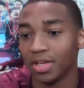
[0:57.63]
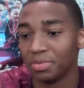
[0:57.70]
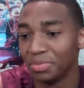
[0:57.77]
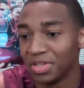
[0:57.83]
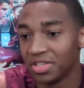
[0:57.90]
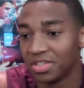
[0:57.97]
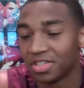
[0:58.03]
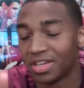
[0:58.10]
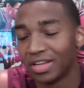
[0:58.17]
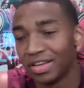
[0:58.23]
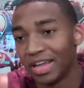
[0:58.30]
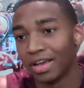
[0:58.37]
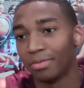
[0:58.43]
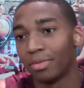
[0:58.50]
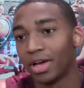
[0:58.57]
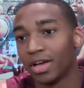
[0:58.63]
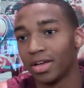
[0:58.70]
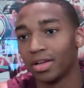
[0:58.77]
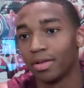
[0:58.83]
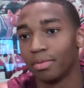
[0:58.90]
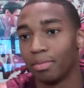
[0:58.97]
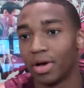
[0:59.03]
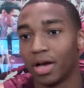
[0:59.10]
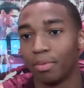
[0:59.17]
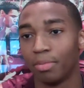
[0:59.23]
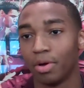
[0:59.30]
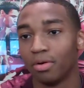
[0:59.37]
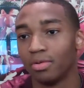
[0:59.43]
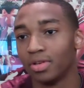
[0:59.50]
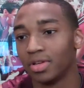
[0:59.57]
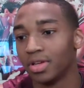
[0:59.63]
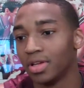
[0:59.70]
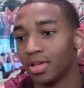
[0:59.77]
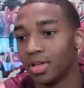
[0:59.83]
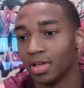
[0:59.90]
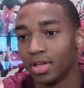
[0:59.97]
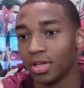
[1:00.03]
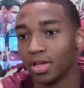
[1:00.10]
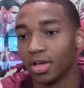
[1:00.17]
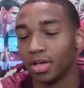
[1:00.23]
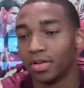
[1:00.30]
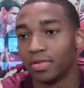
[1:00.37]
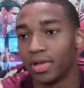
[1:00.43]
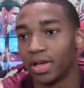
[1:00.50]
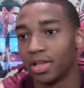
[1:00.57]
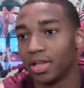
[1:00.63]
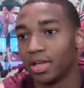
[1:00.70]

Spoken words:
For me, I mean, shutting down my opponent, not